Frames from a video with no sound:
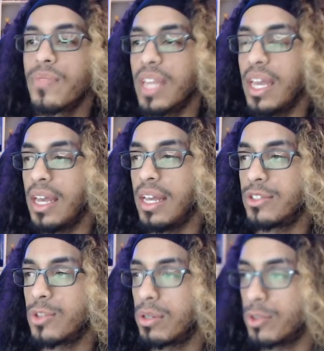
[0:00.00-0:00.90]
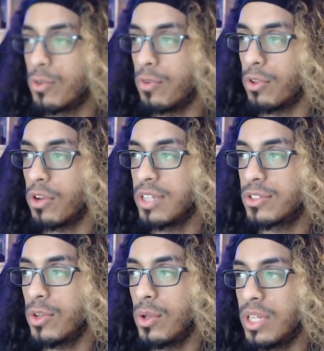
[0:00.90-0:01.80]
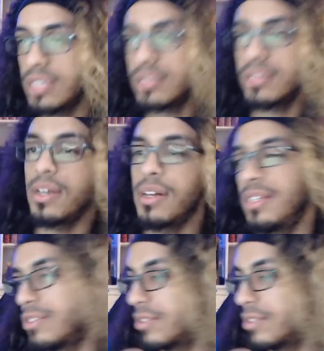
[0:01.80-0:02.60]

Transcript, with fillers: and so on and so forth. All right, so let's uh, let's just